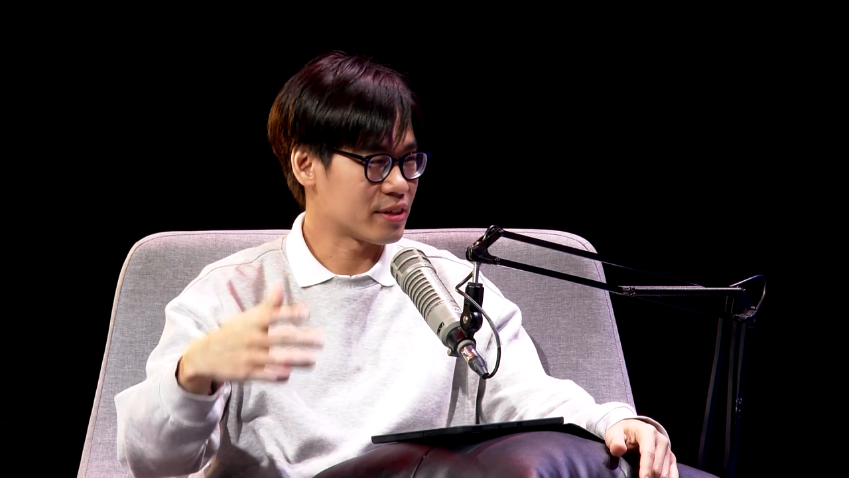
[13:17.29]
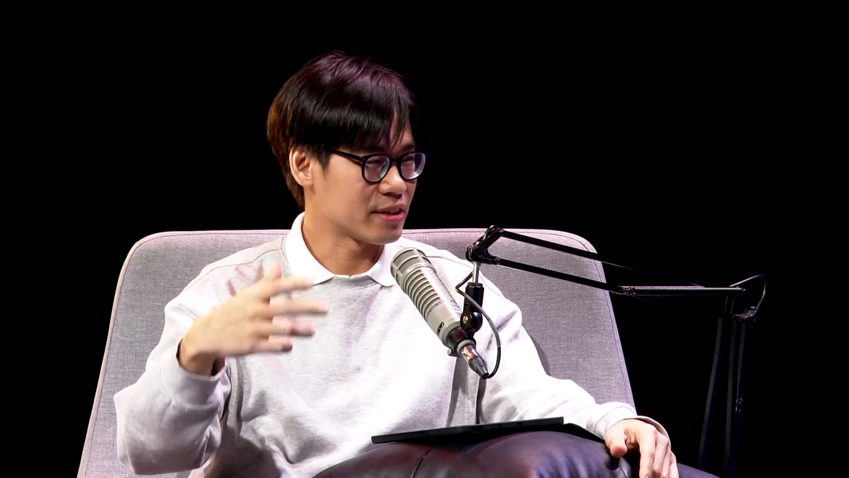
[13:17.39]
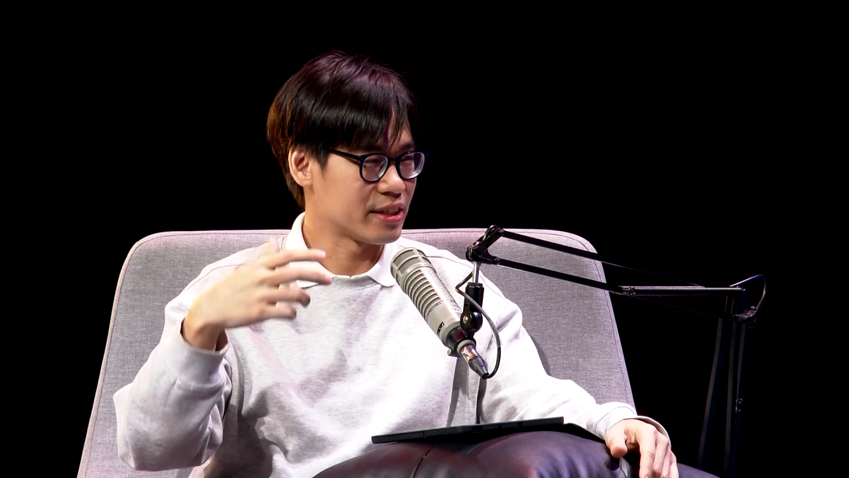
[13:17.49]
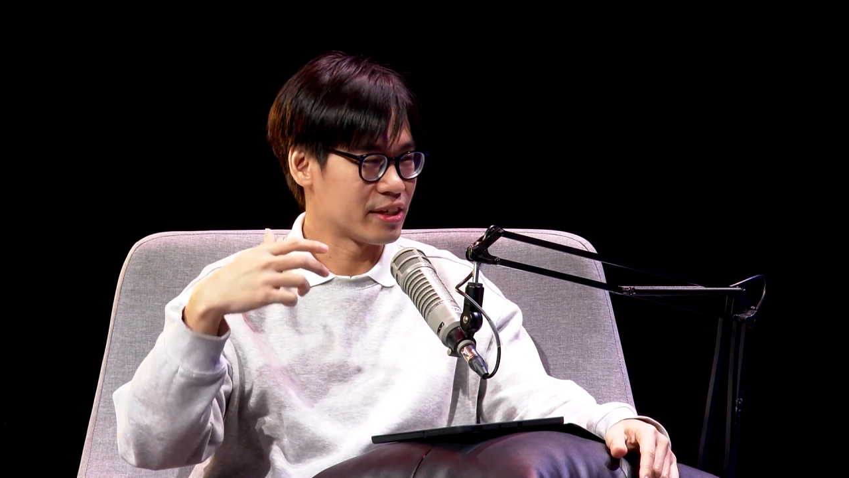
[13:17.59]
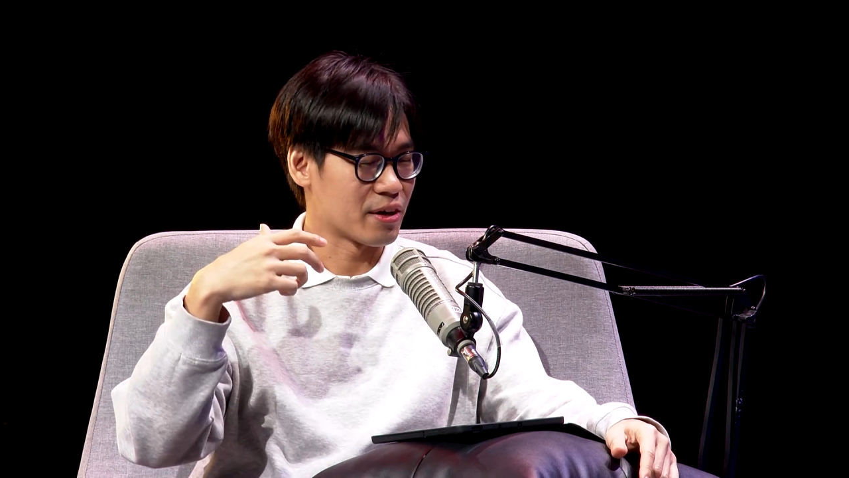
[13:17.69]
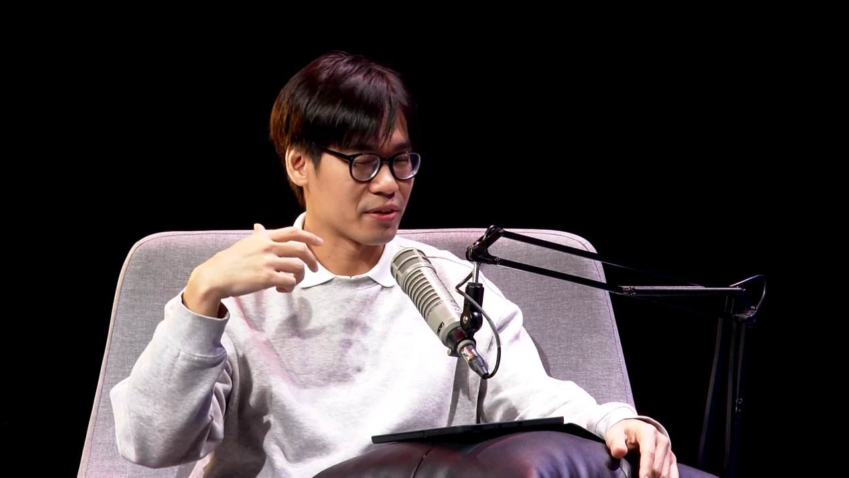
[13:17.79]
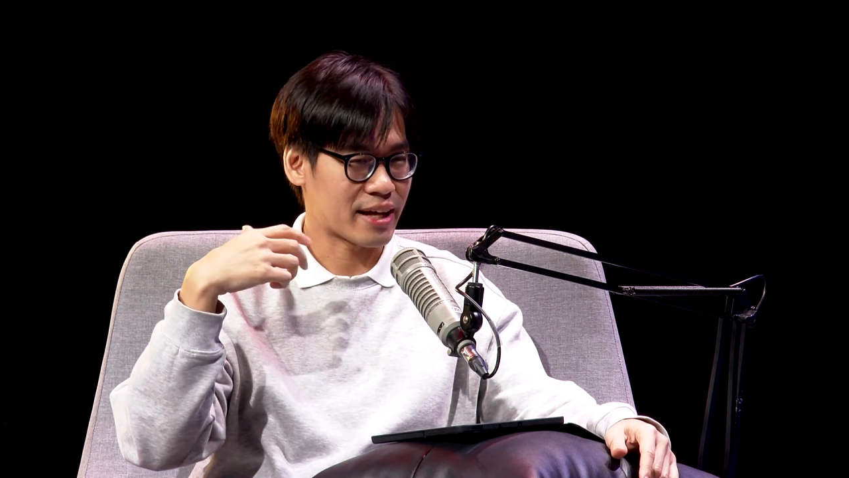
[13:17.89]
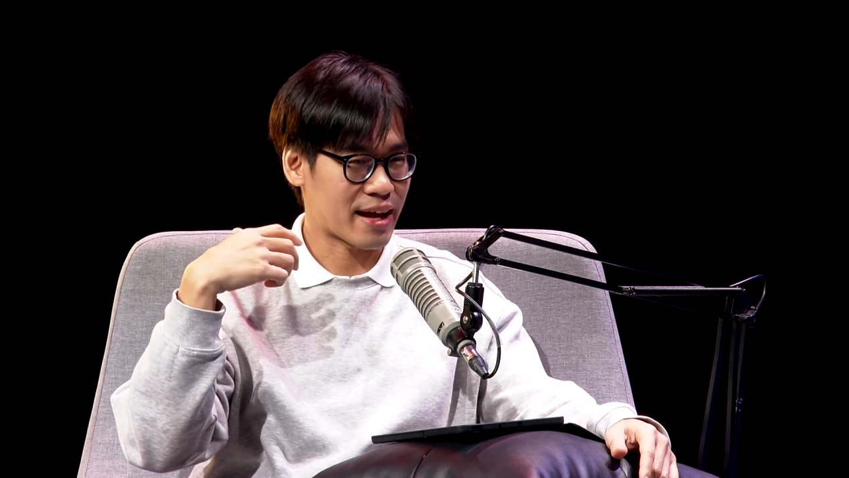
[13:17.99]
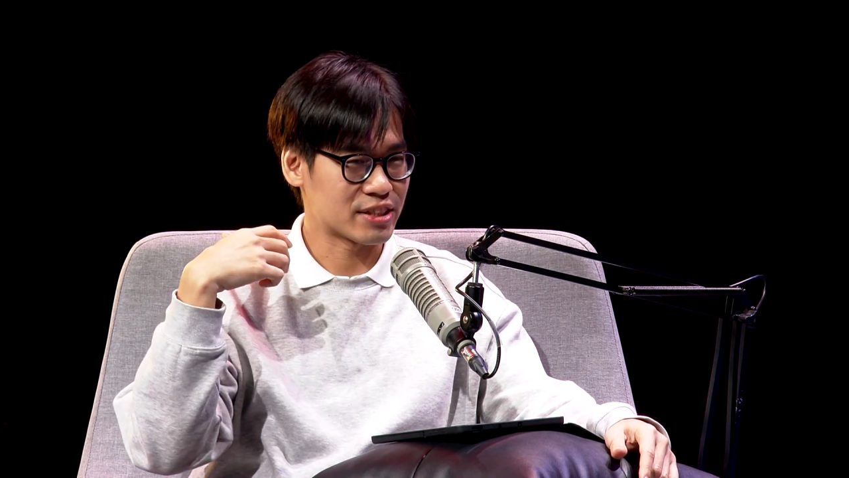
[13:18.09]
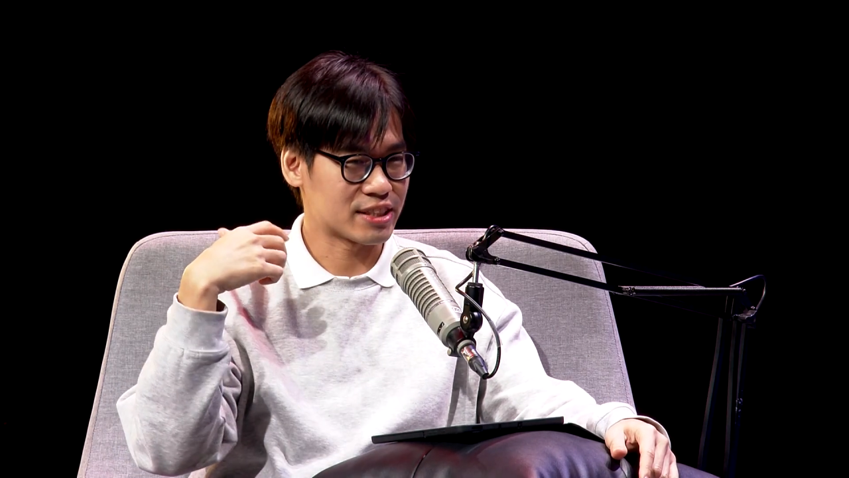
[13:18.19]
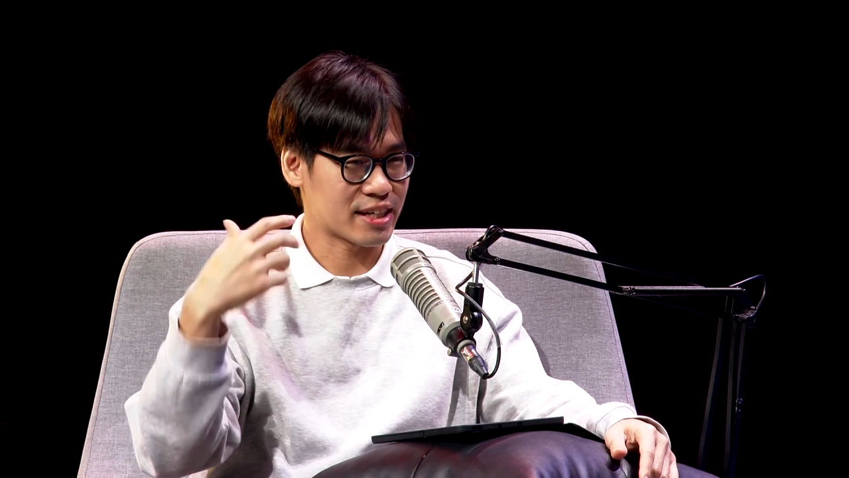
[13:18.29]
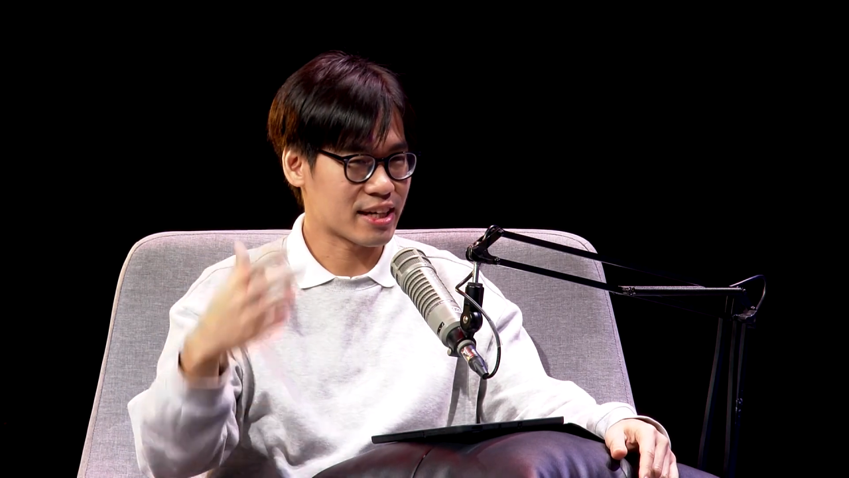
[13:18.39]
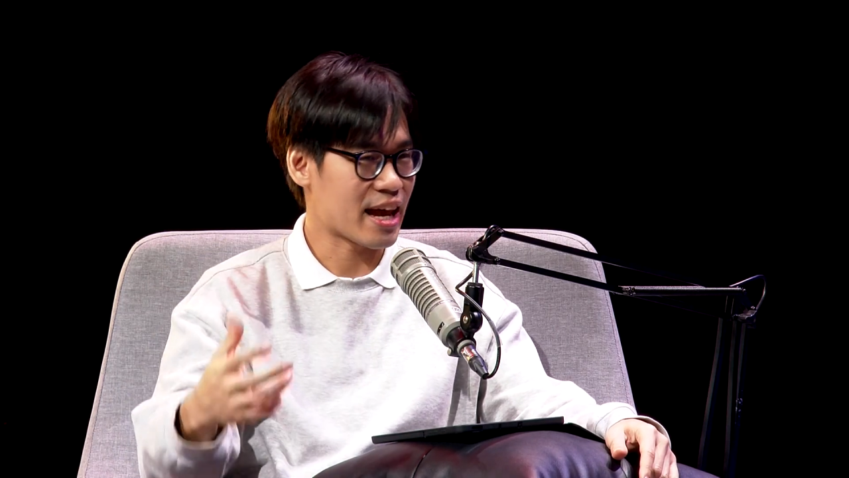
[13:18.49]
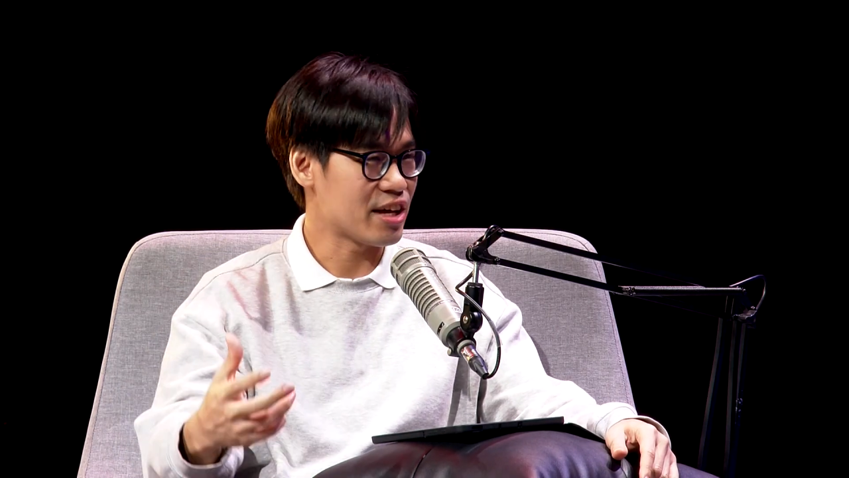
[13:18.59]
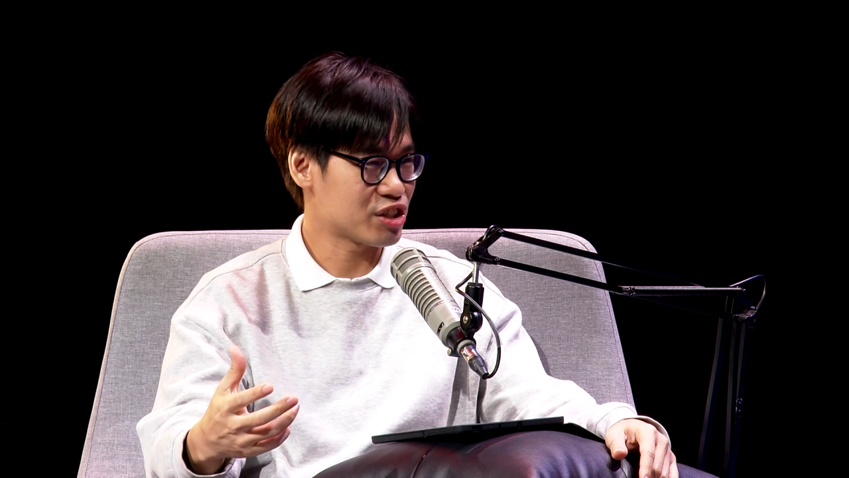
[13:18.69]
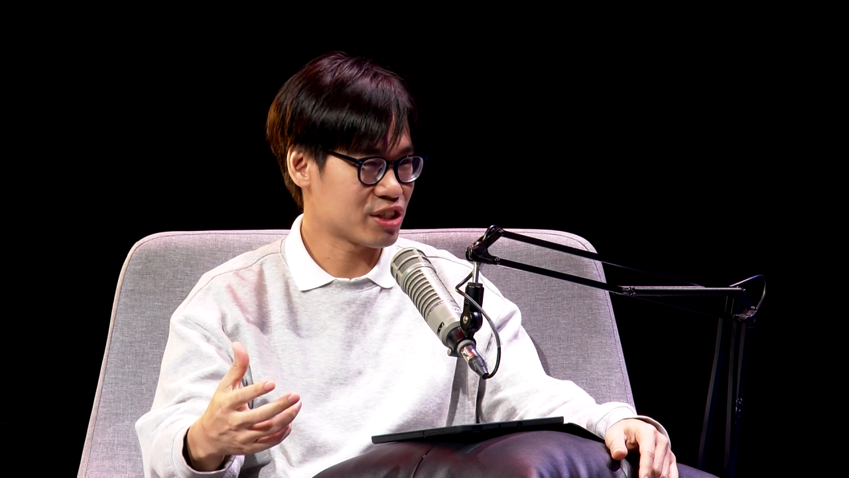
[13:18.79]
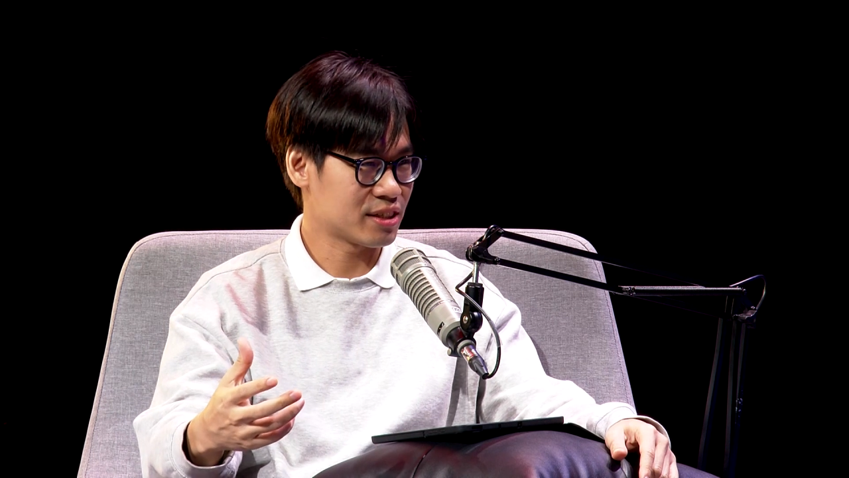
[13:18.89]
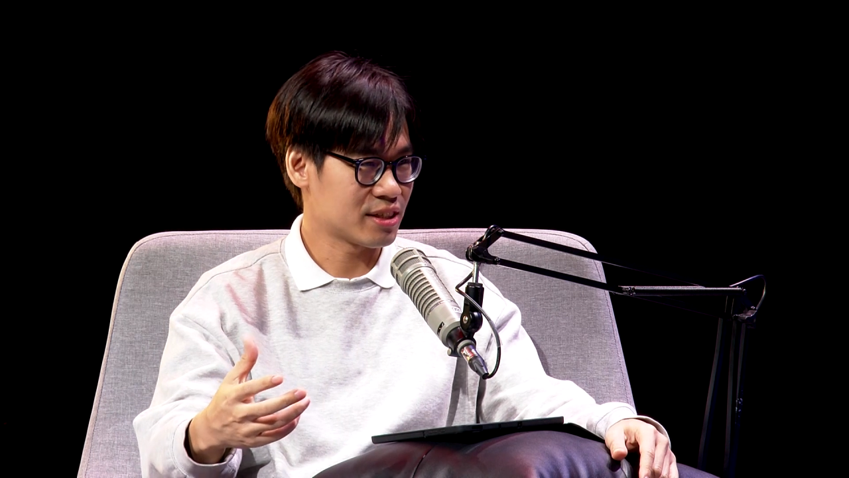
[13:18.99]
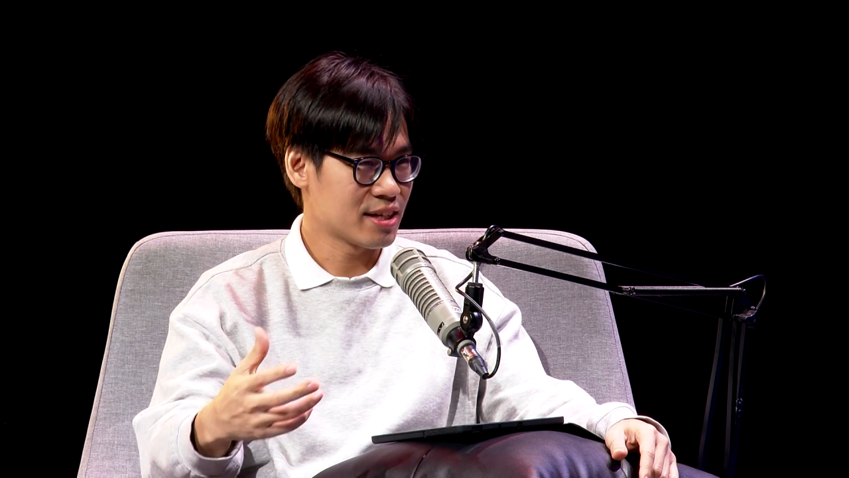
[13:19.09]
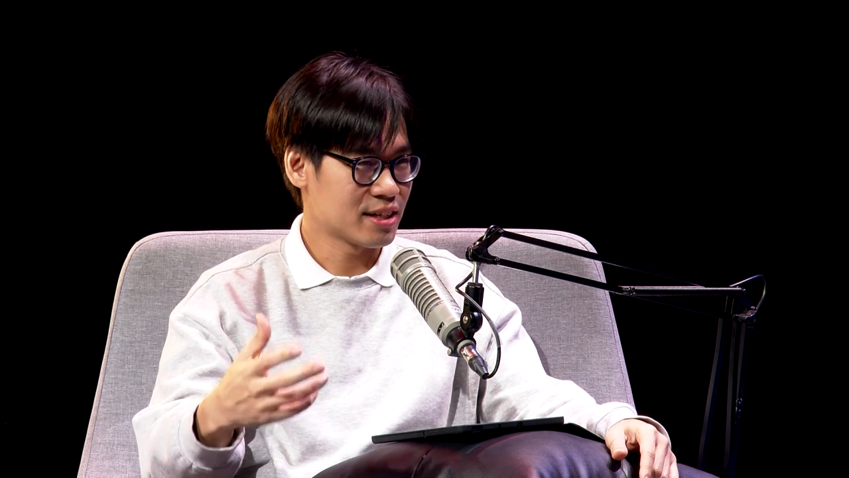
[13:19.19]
they have the dedication